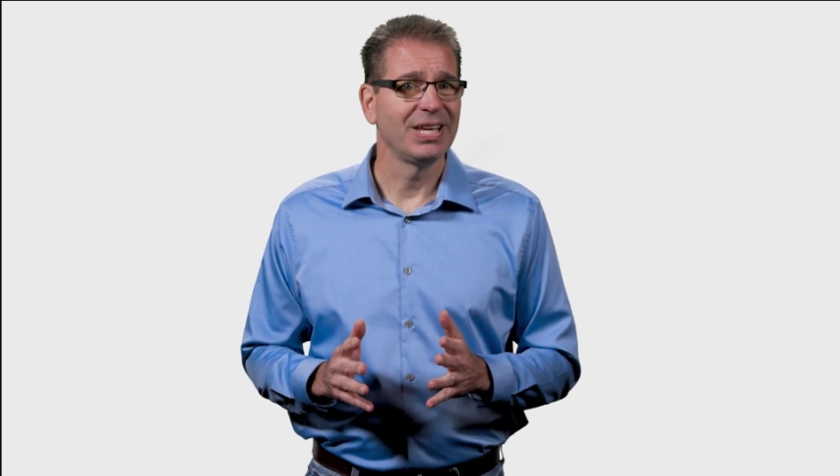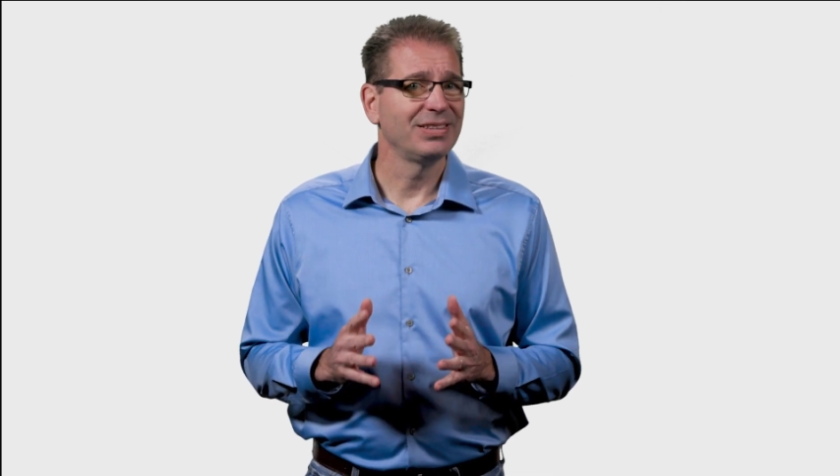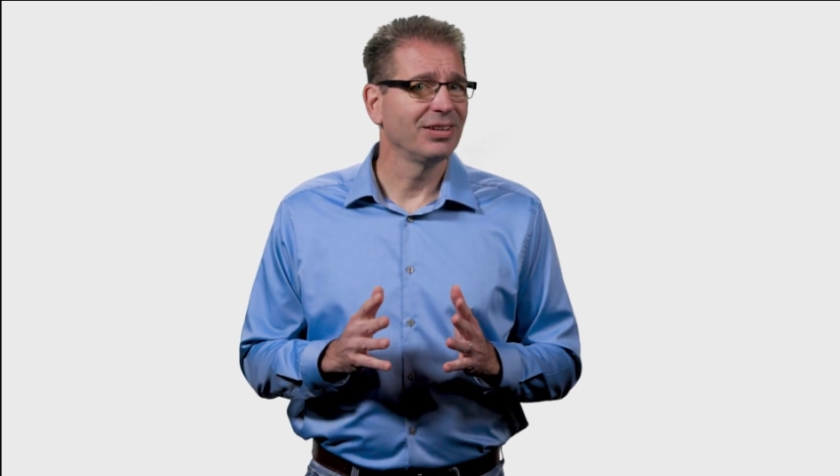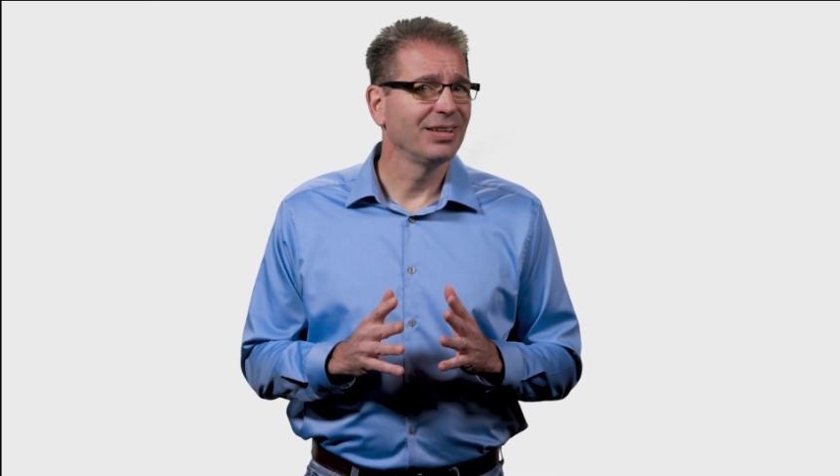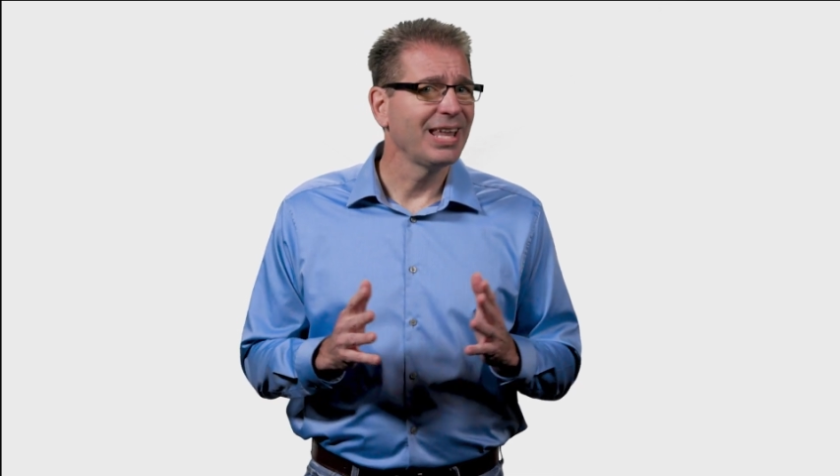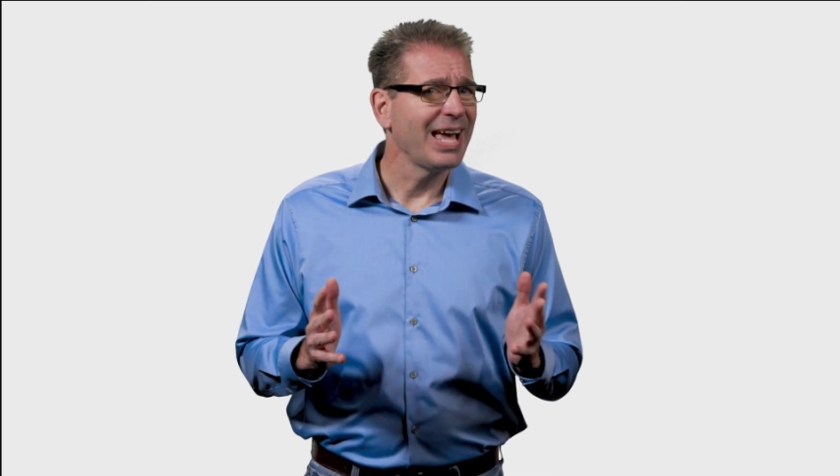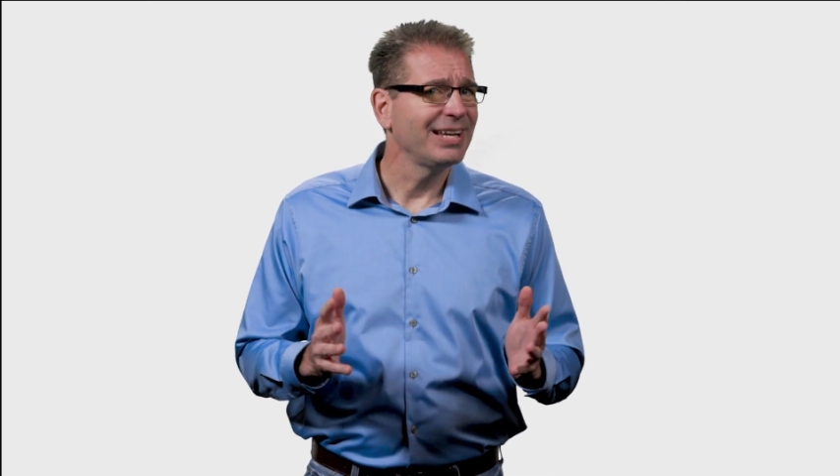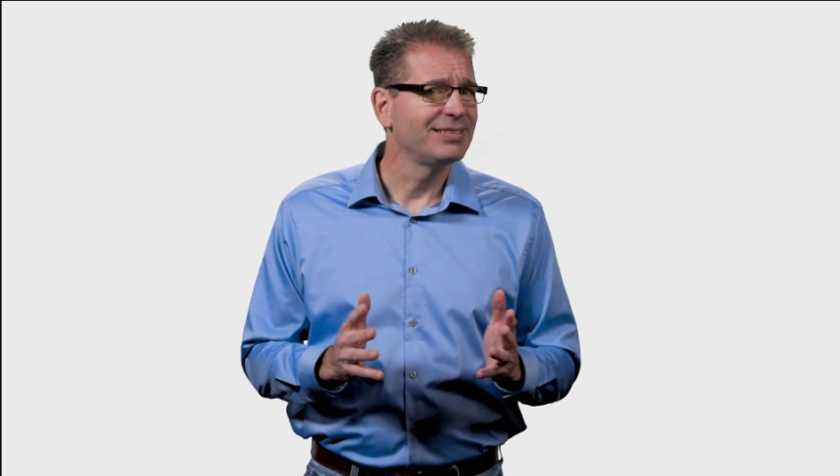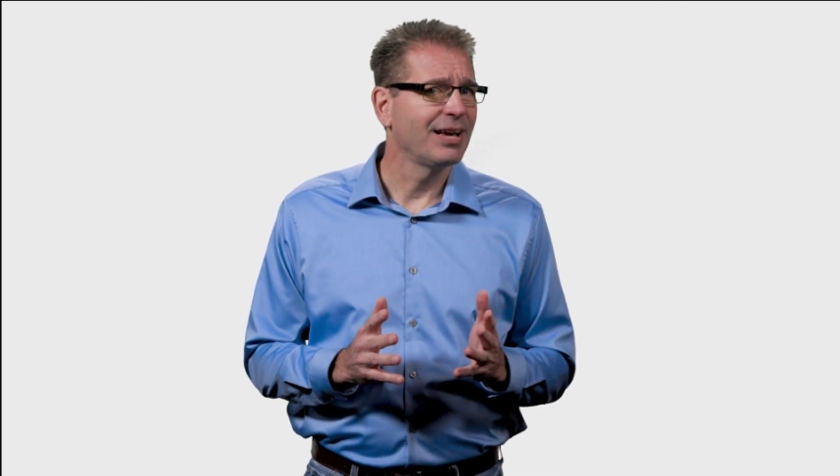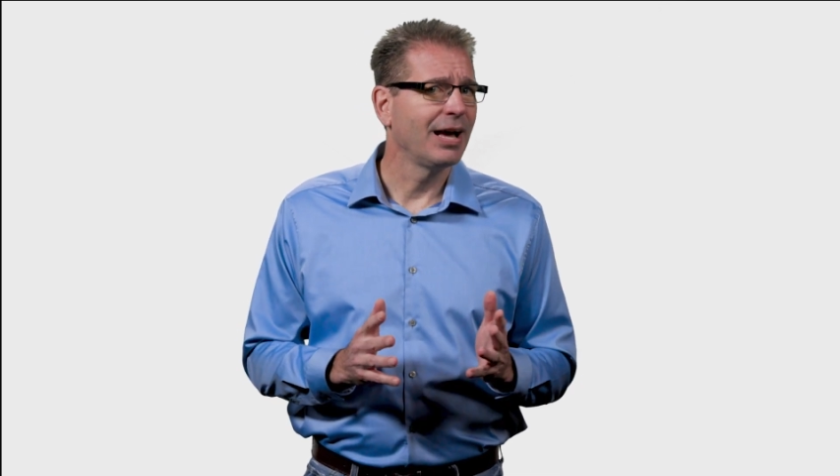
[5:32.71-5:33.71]
take the
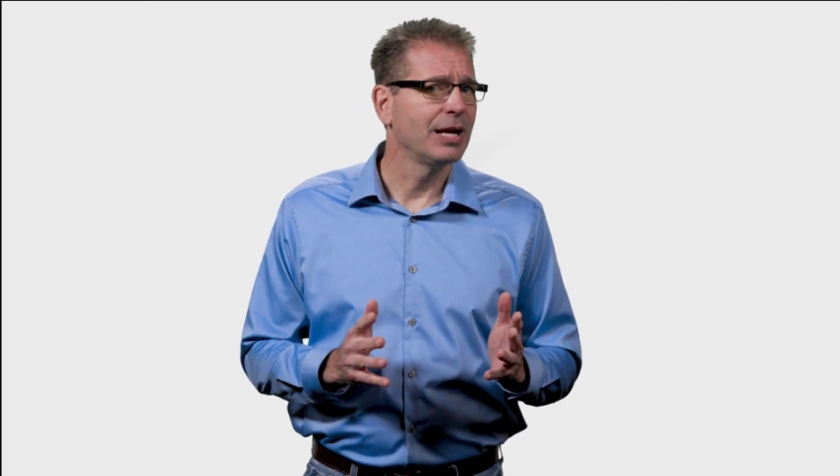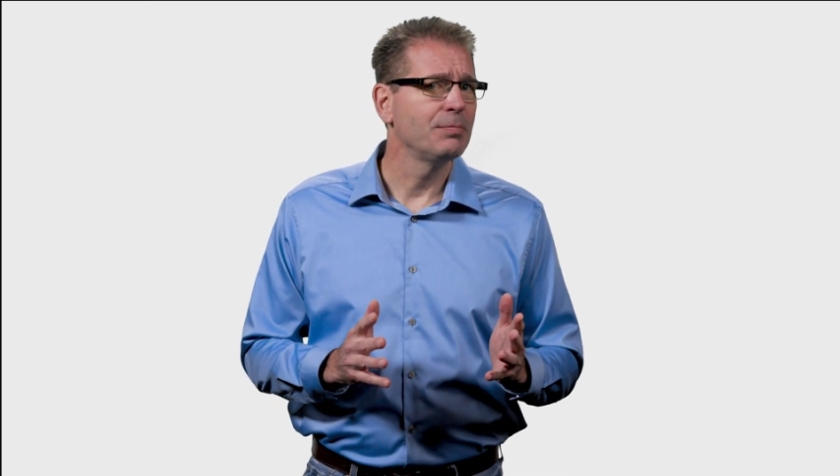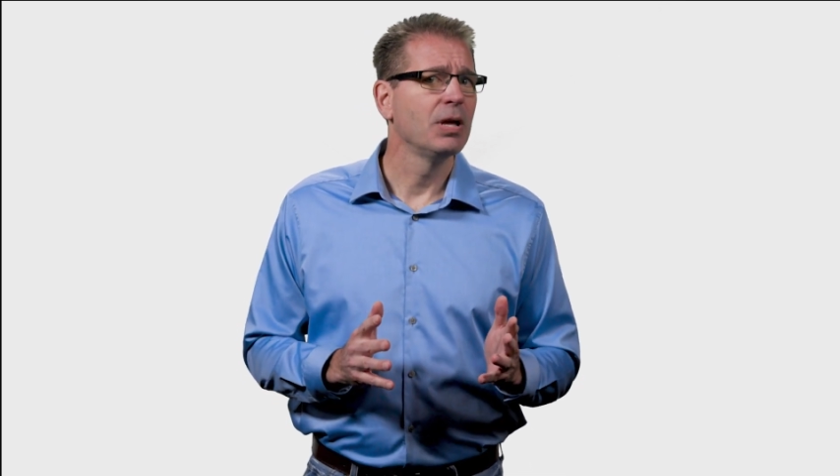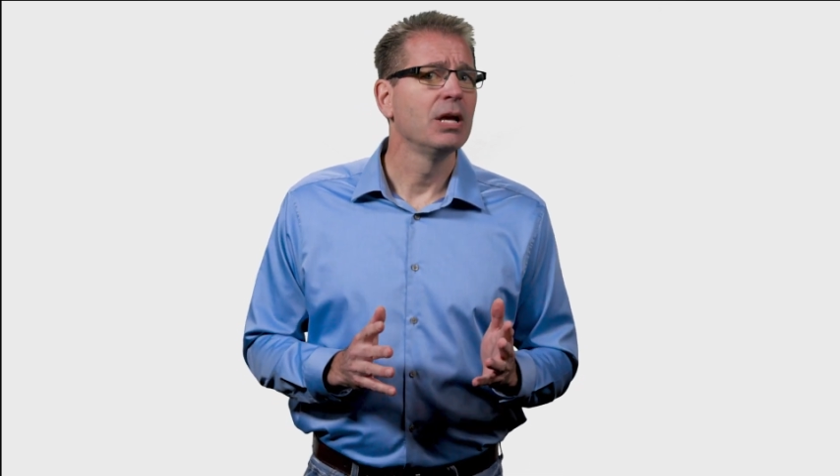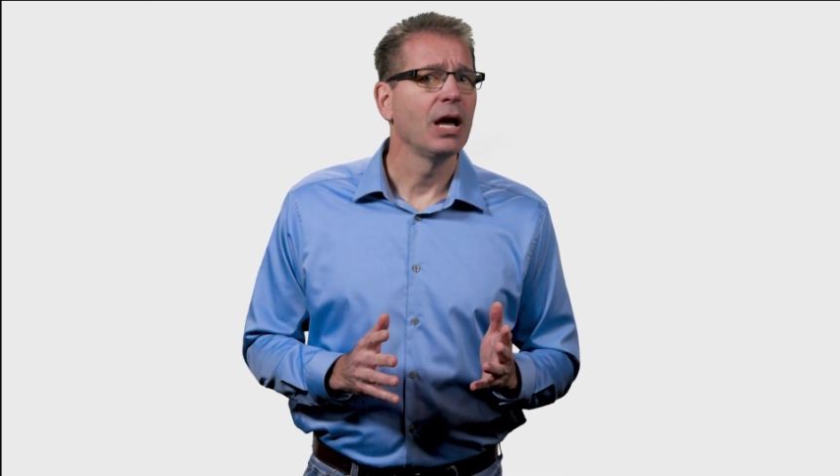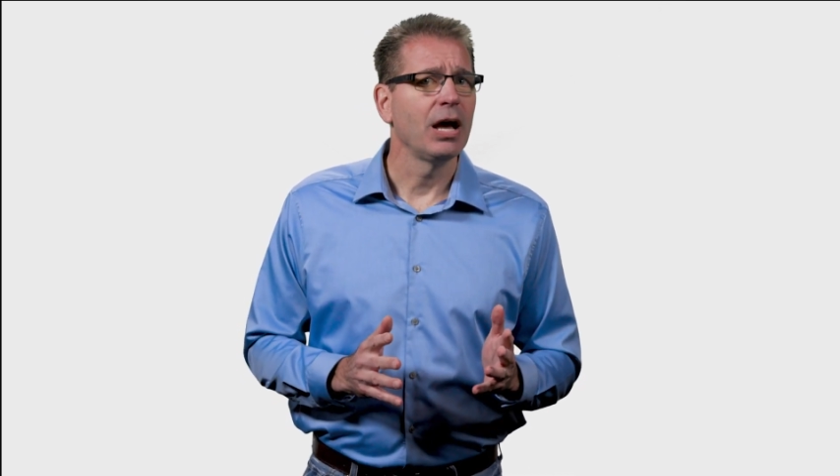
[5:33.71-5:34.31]
lag time